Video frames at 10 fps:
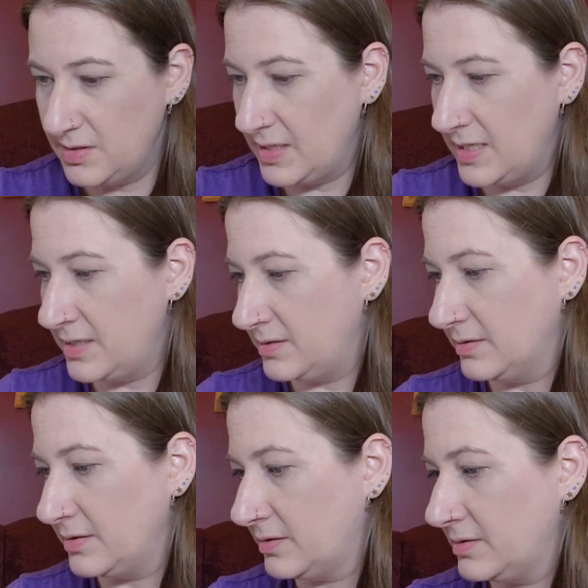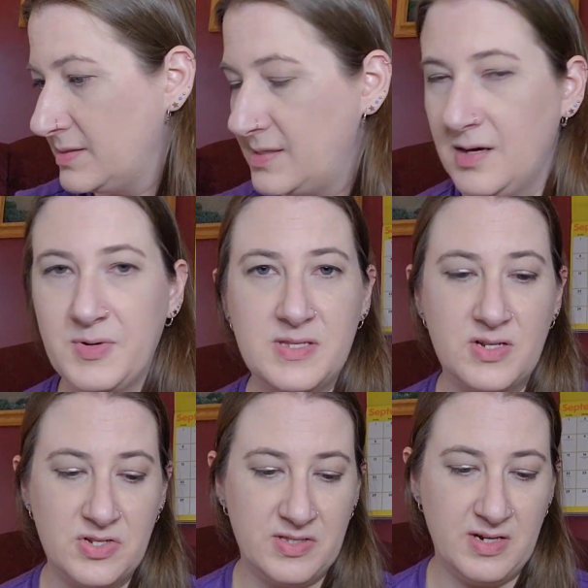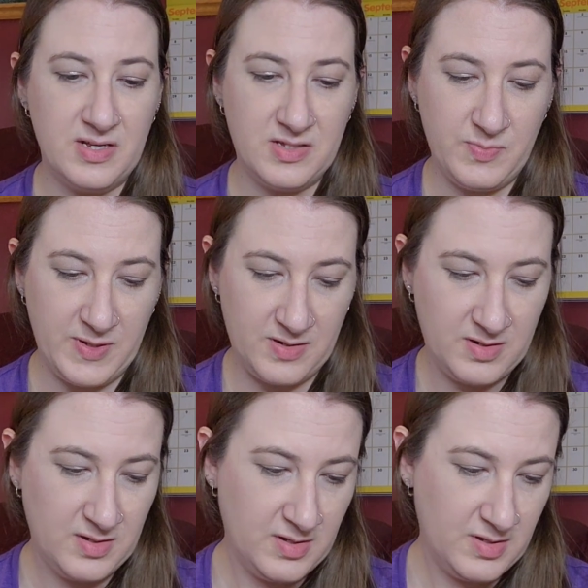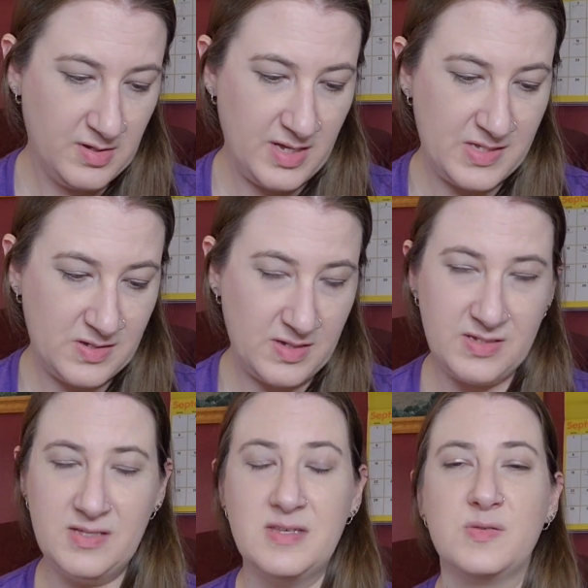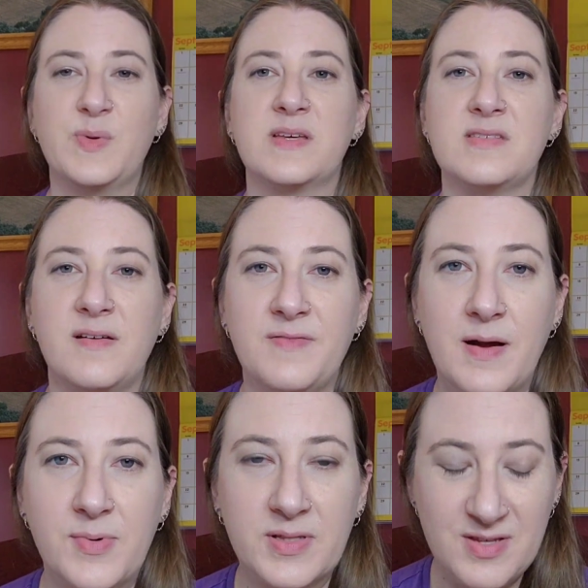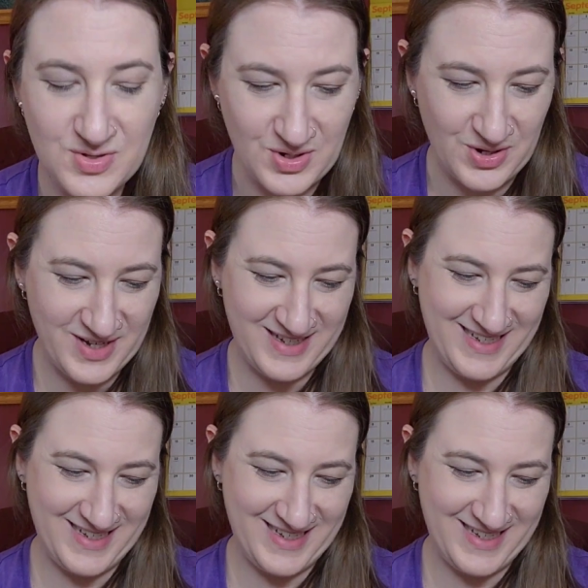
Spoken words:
I didn't look and see how many stitches it is, but it's as big as that fabric that you saw.